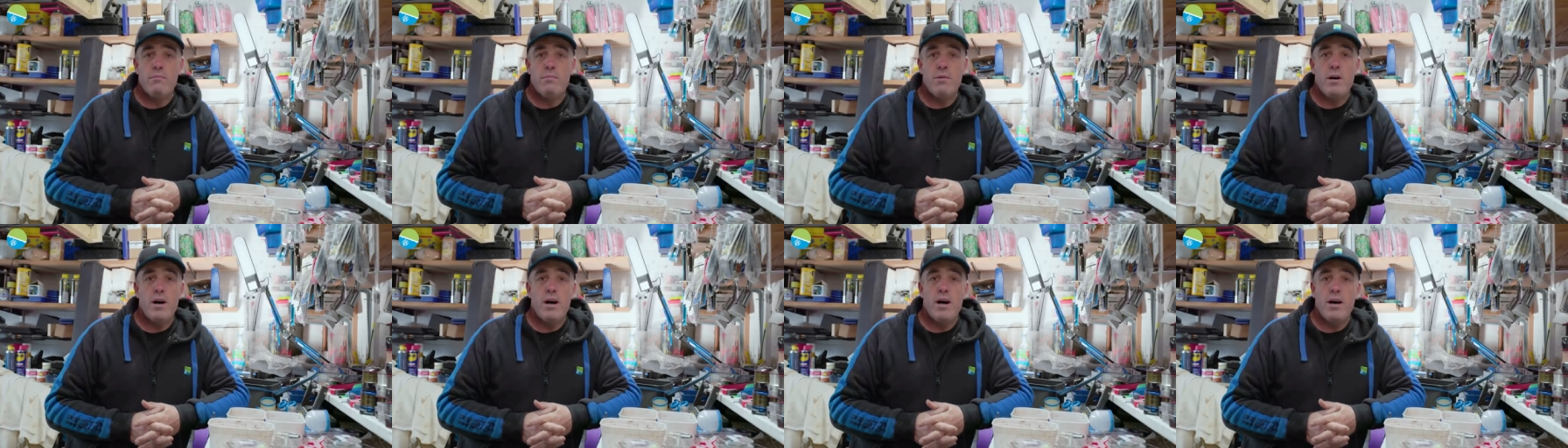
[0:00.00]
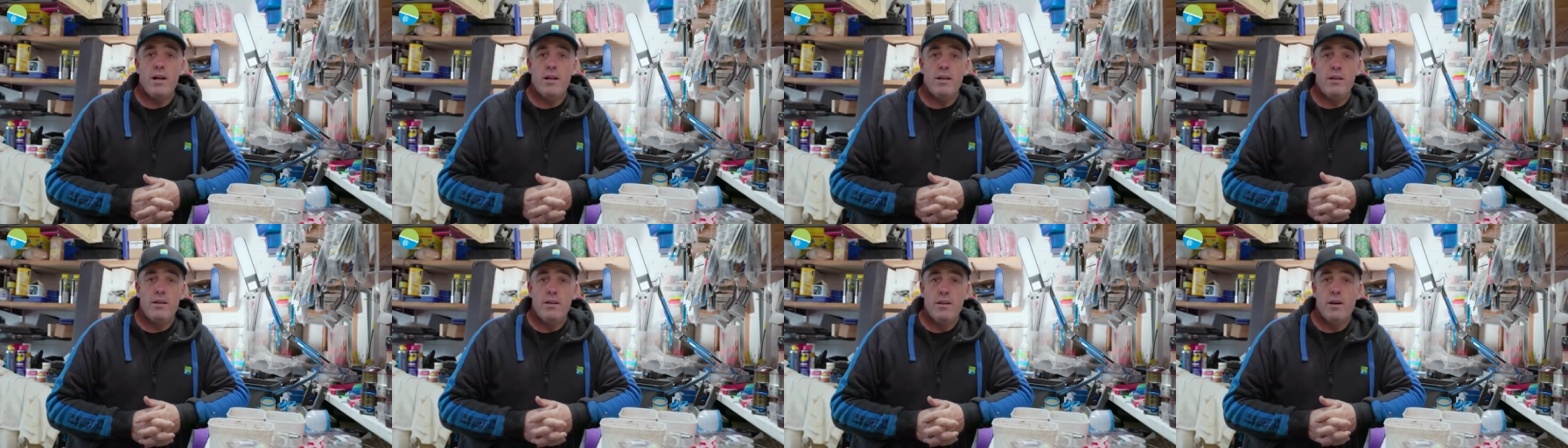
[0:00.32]
but
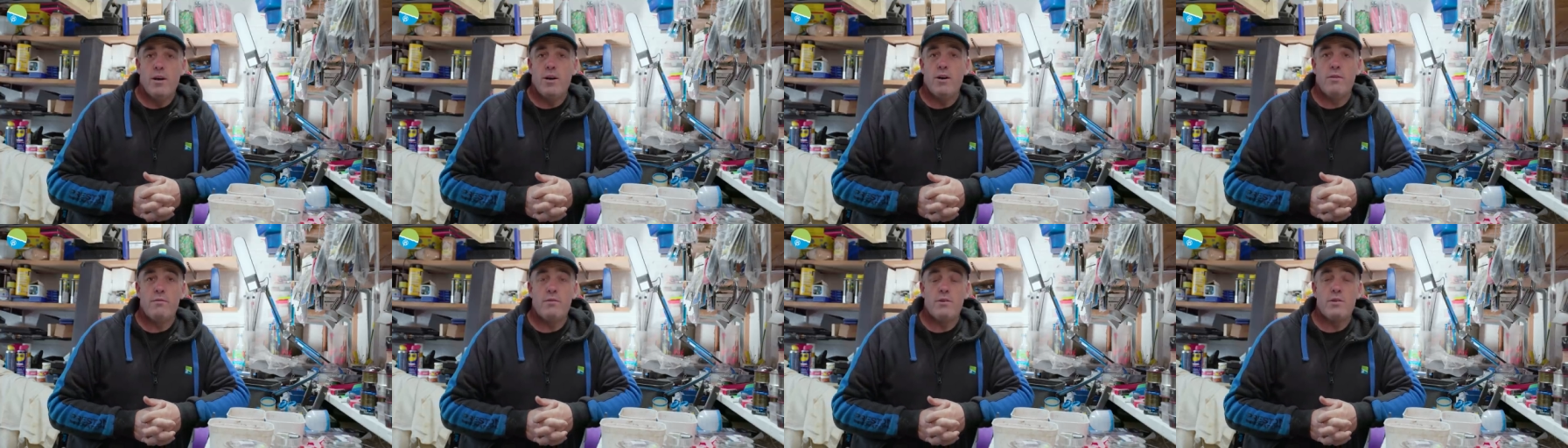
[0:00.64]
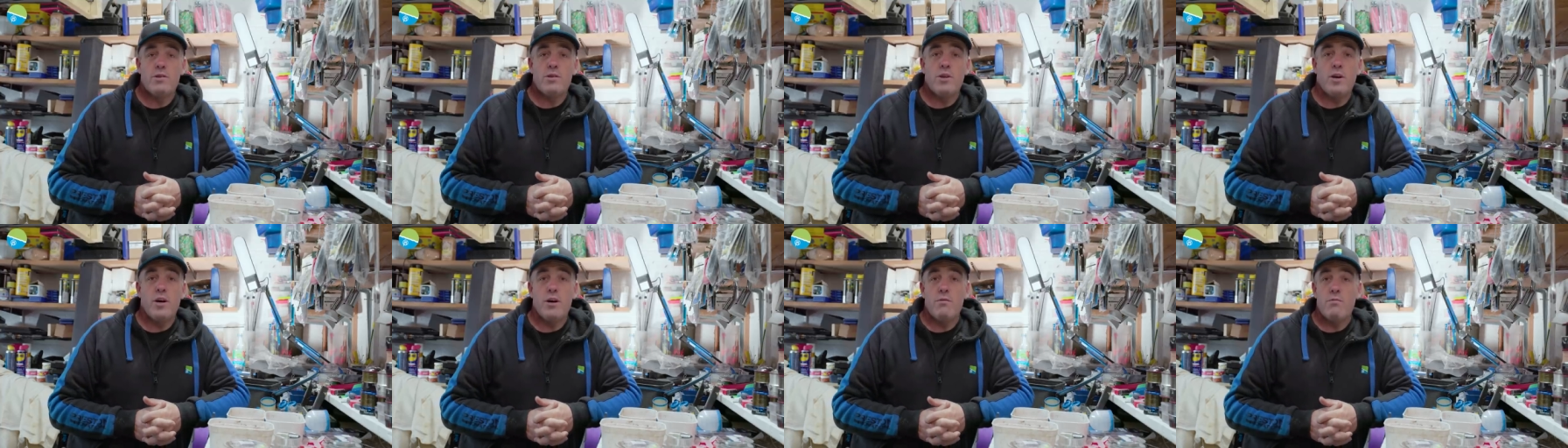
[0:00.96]
a lot of the
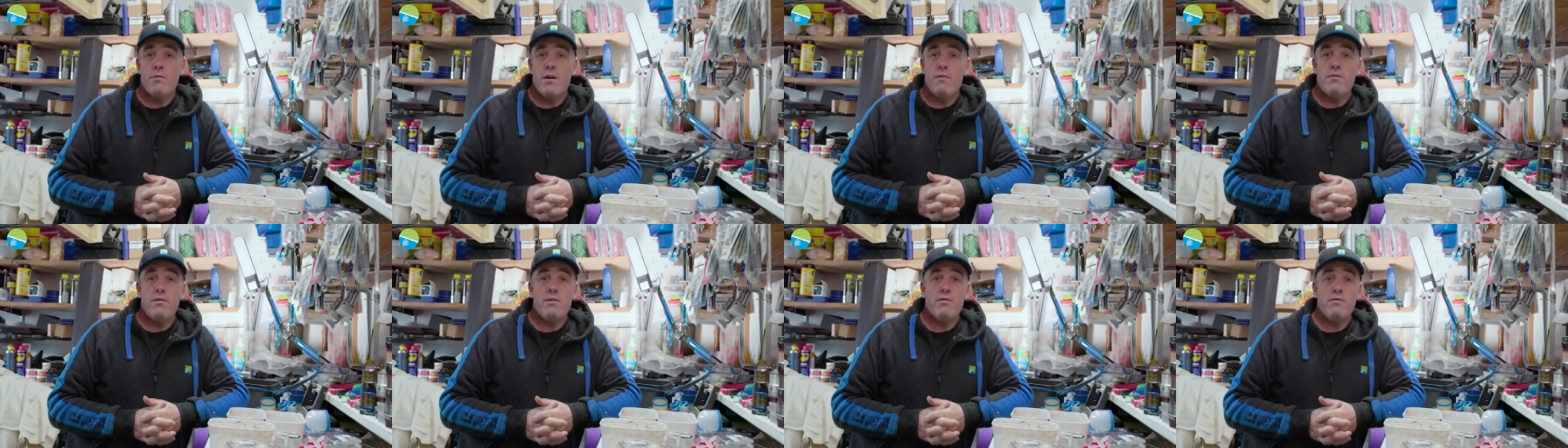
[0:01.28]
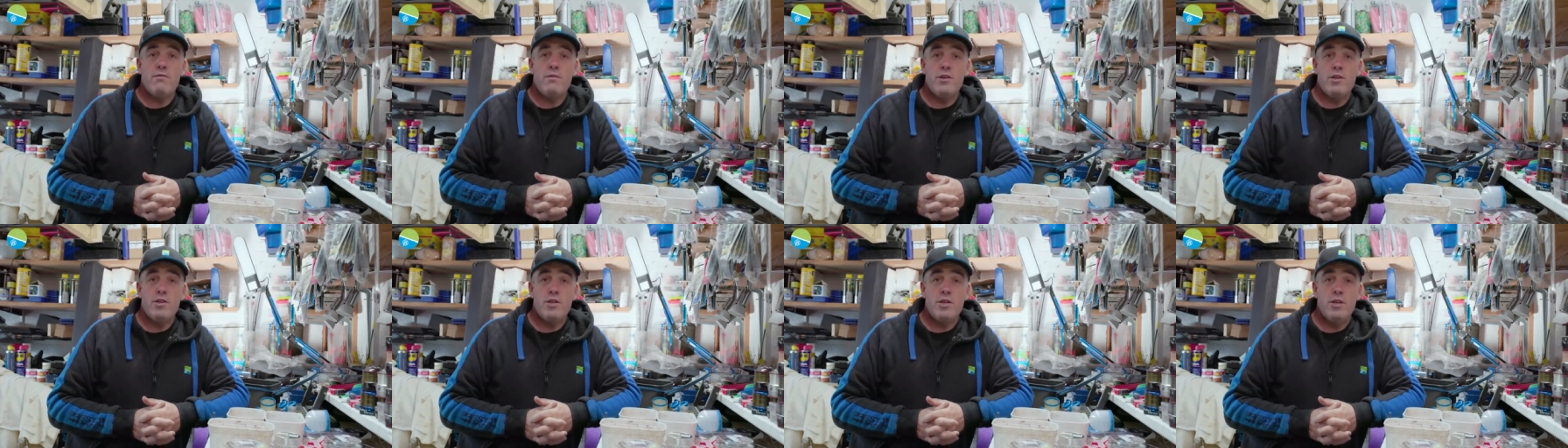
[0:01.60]
time, whether you're
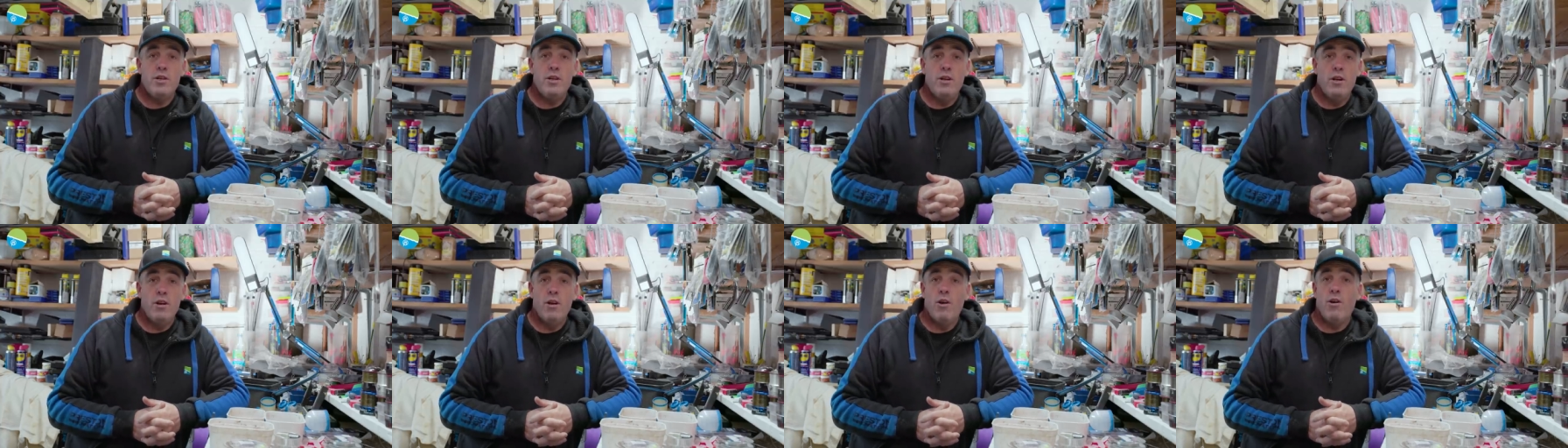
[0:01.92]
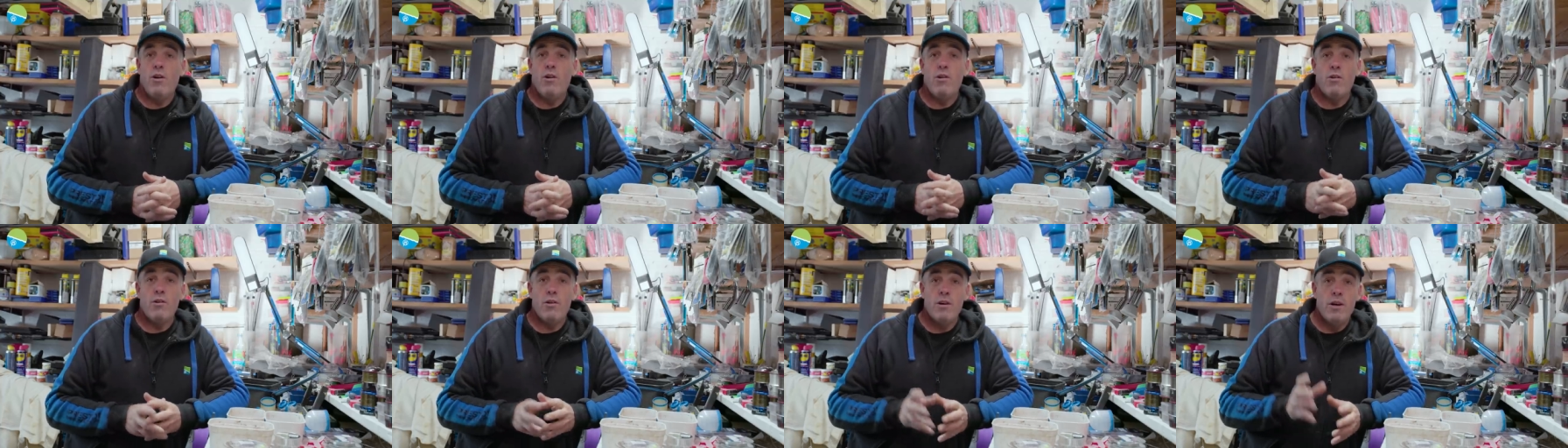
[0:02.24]
fishing
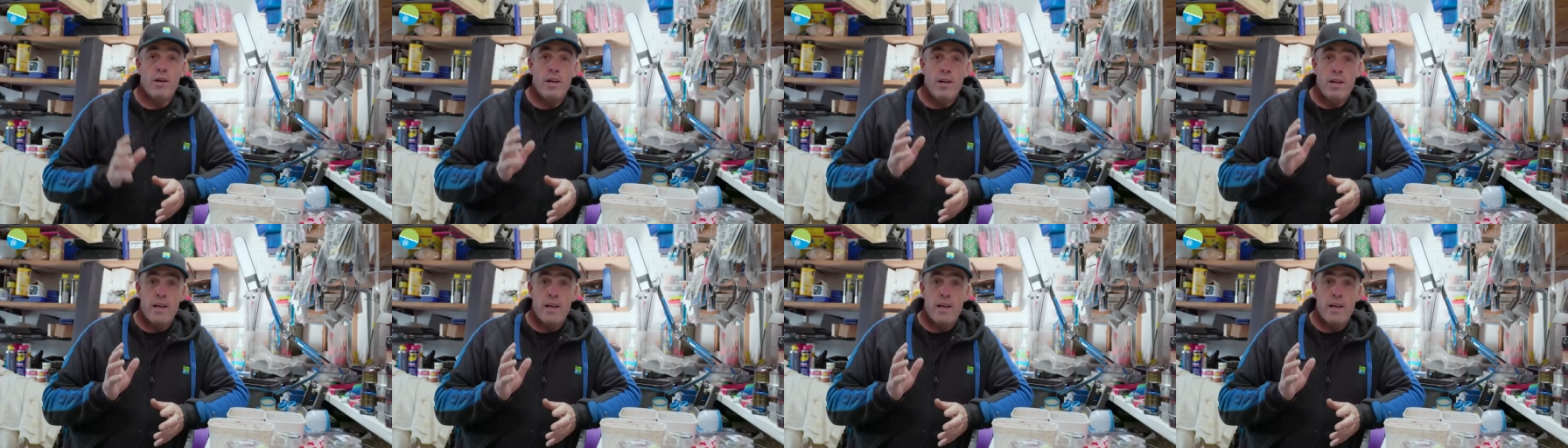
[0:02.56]
long